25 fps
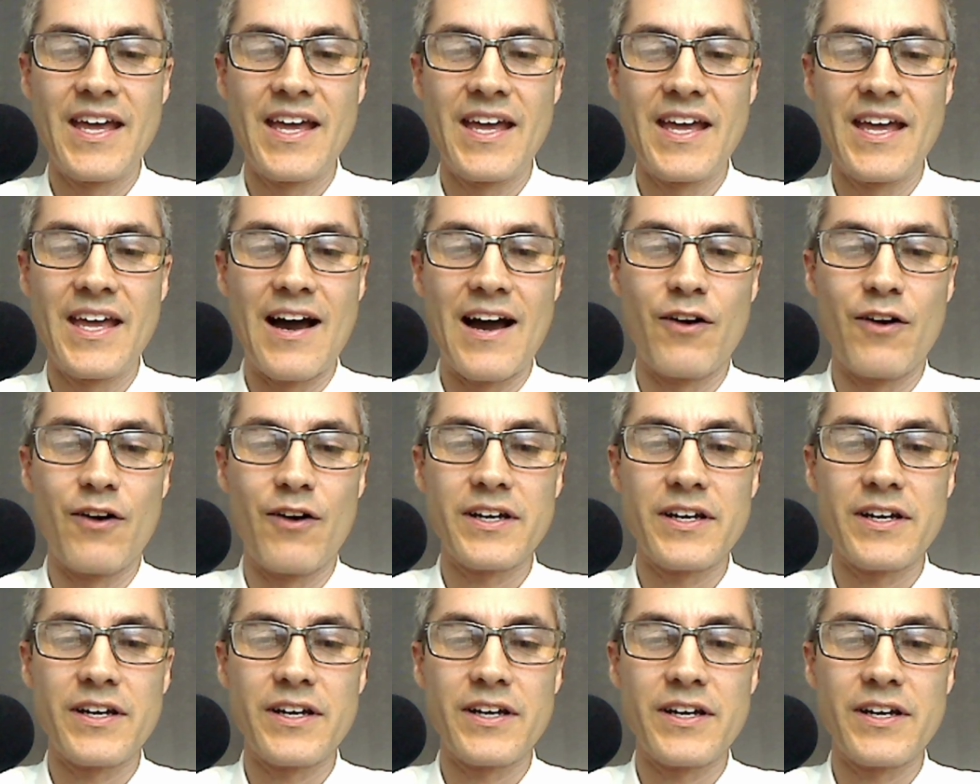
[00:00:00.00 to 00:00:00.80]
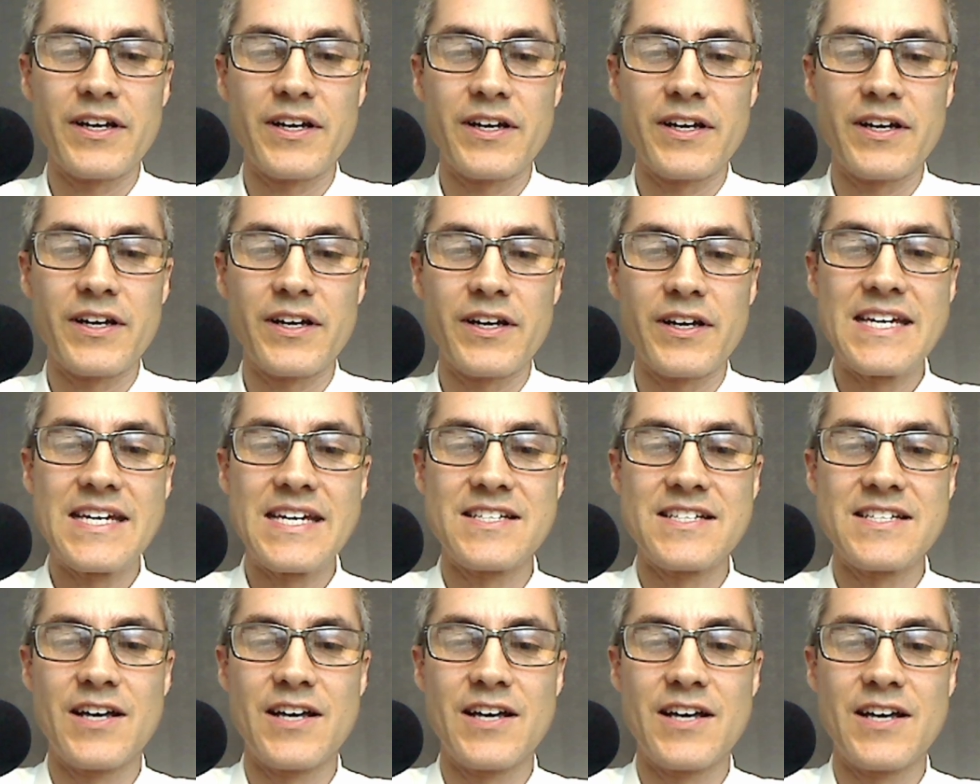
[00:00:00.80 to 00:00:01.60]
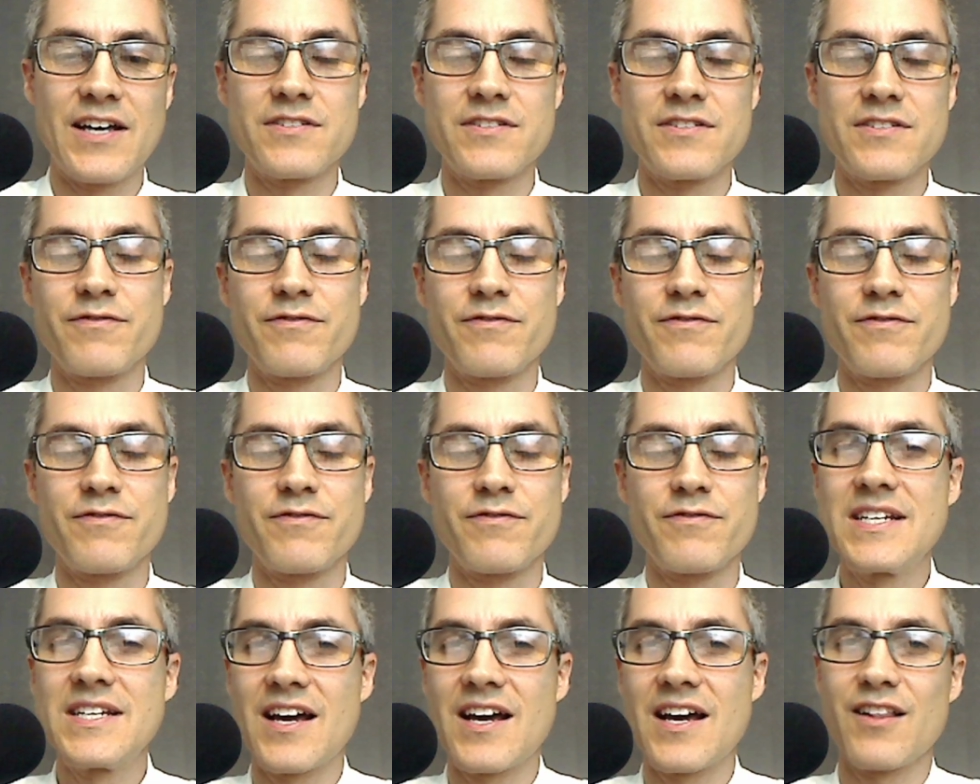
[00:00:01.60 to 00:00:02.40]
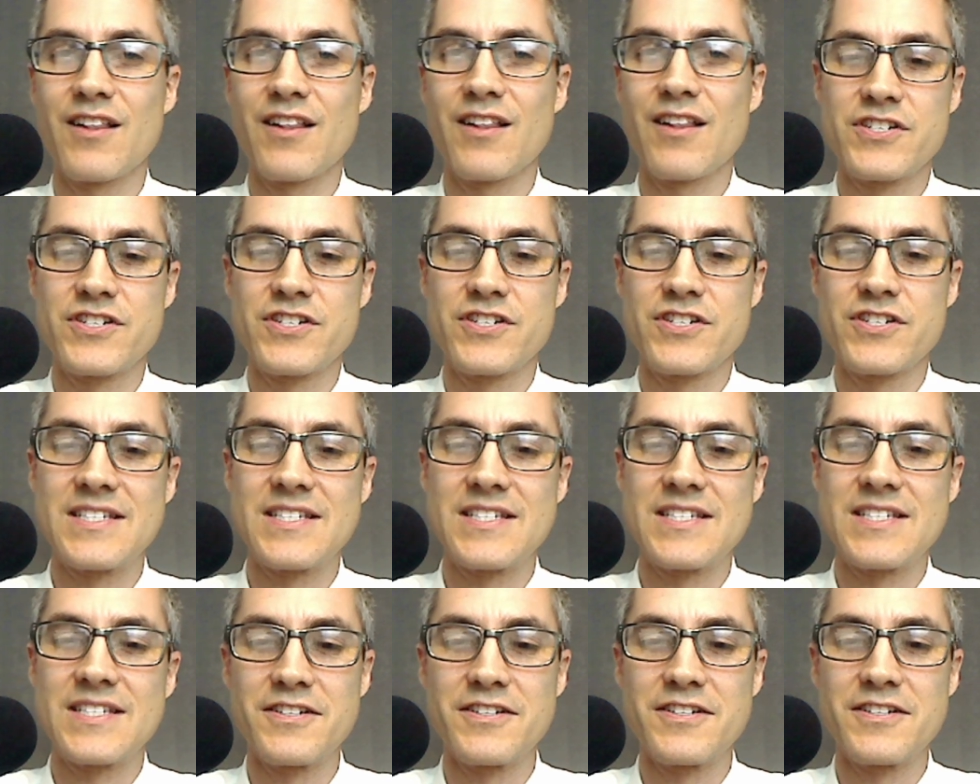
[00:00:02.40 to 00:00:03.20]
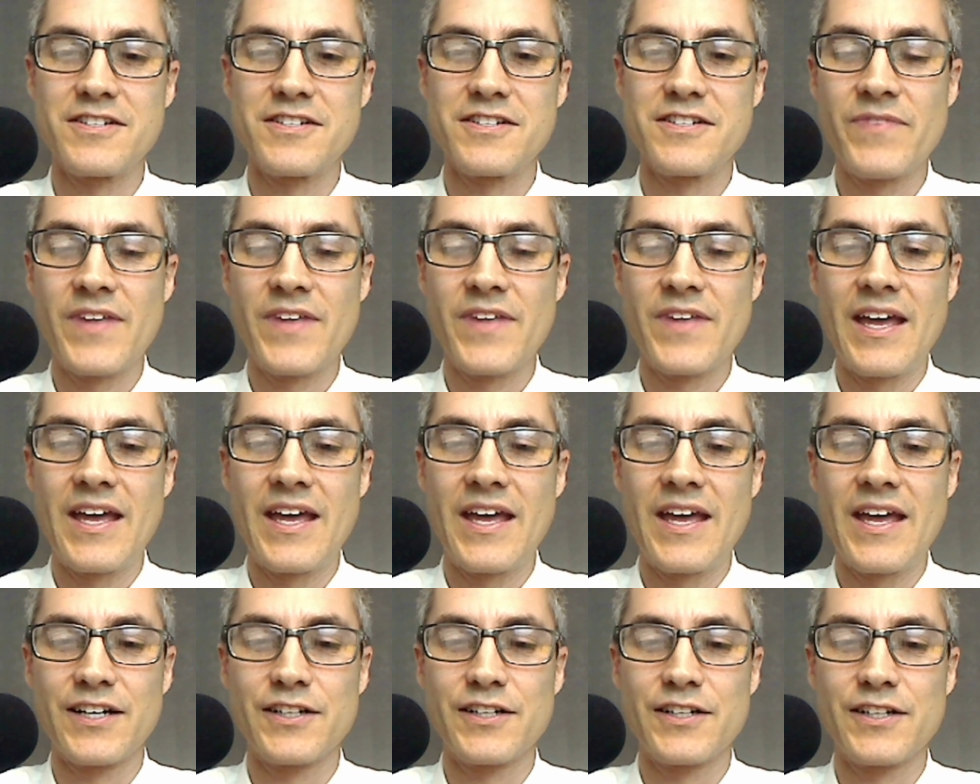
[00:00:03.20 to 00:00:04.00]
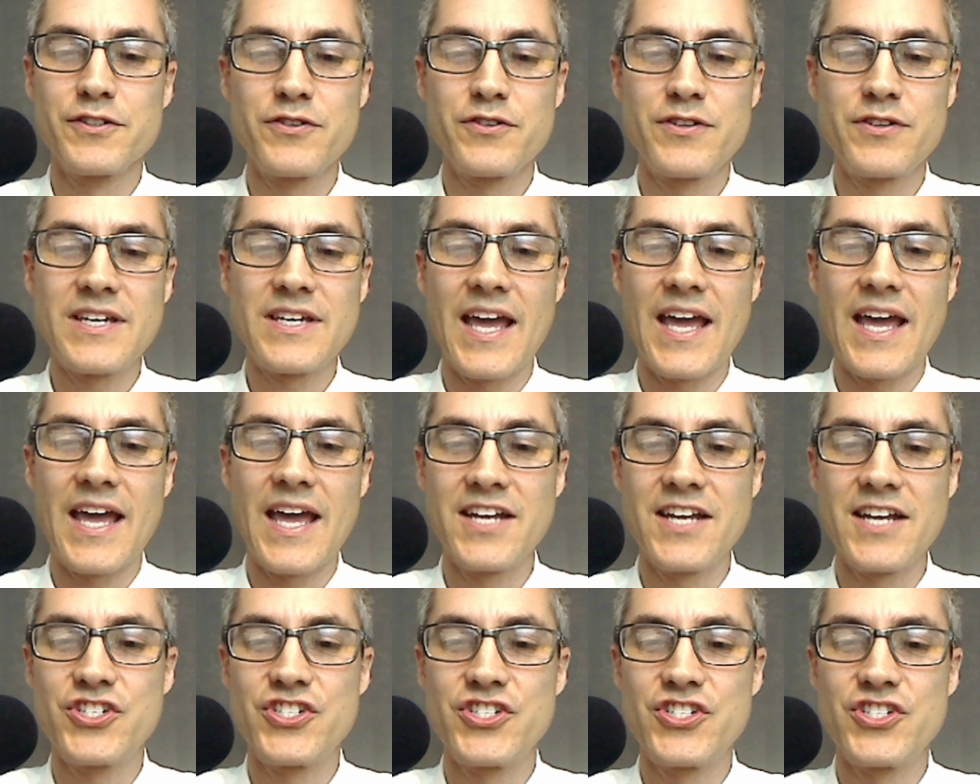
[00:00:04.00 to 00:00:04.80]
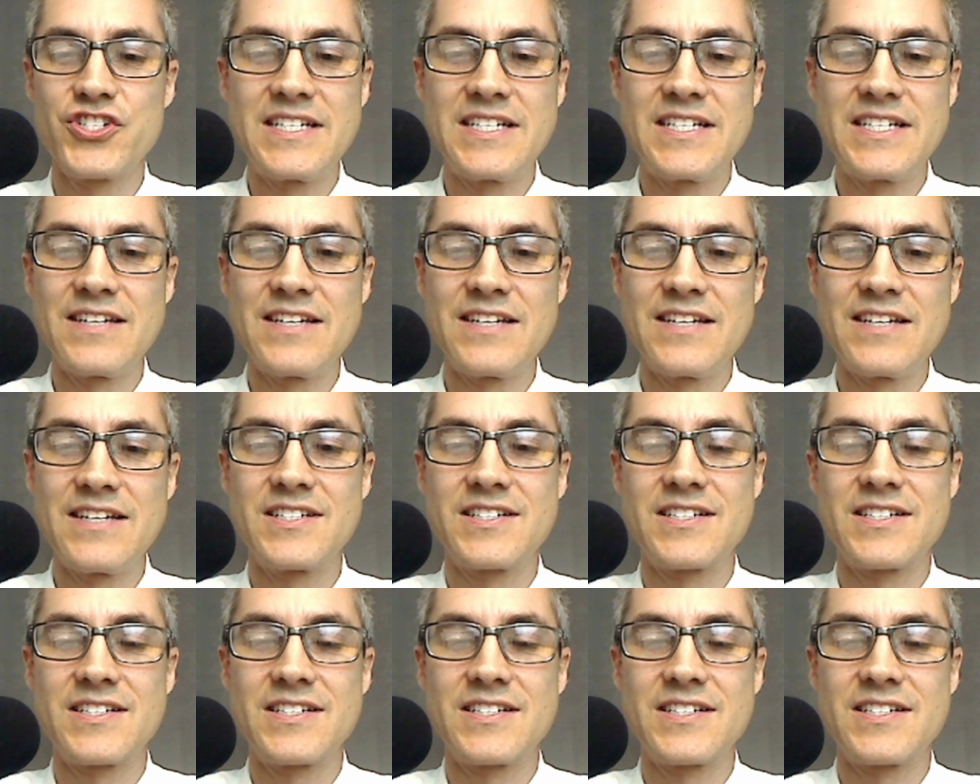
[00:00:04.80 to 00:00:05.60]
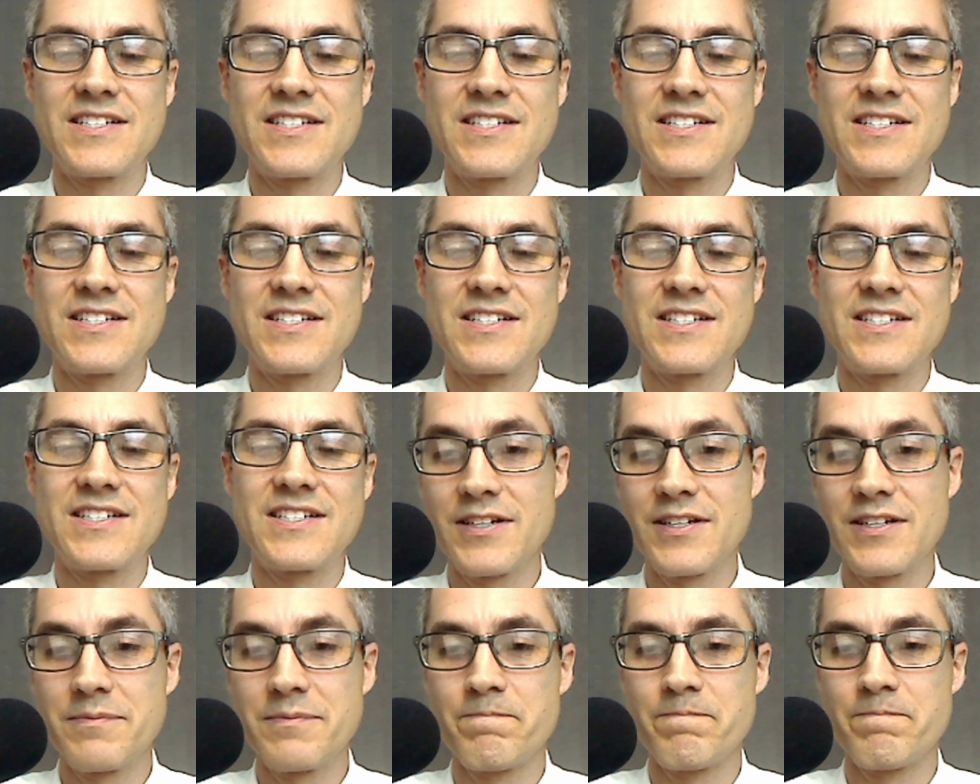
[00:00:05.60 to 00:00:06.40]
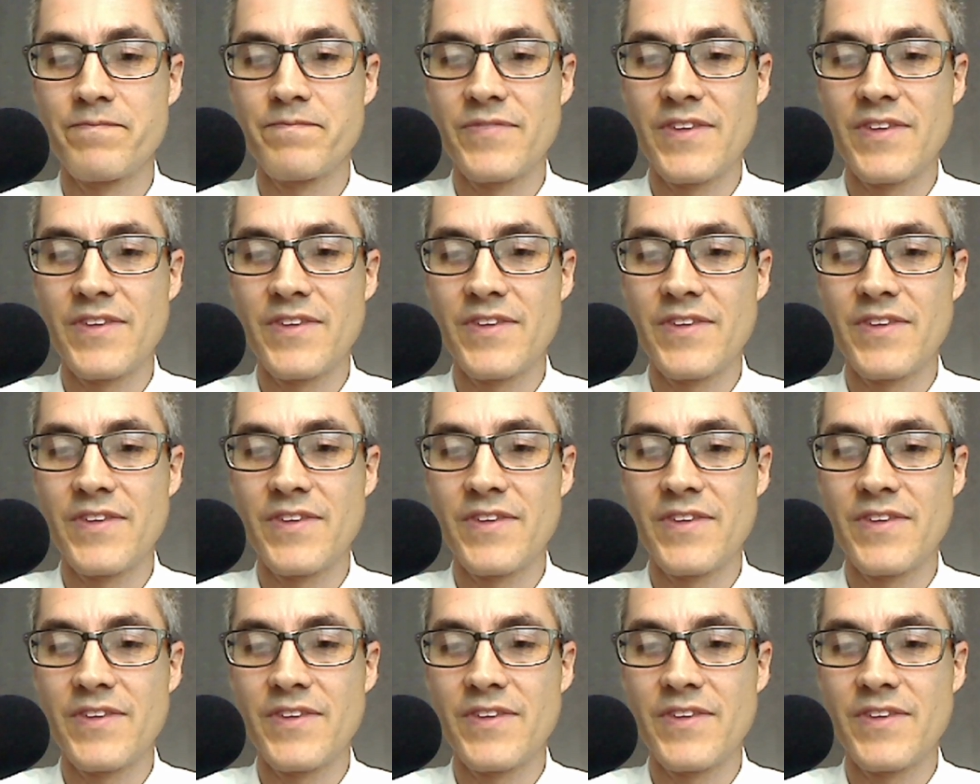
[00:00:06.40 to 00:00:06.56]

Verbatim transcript: Now, Kimberley is the host of three television series, including HGTV's Design for Living.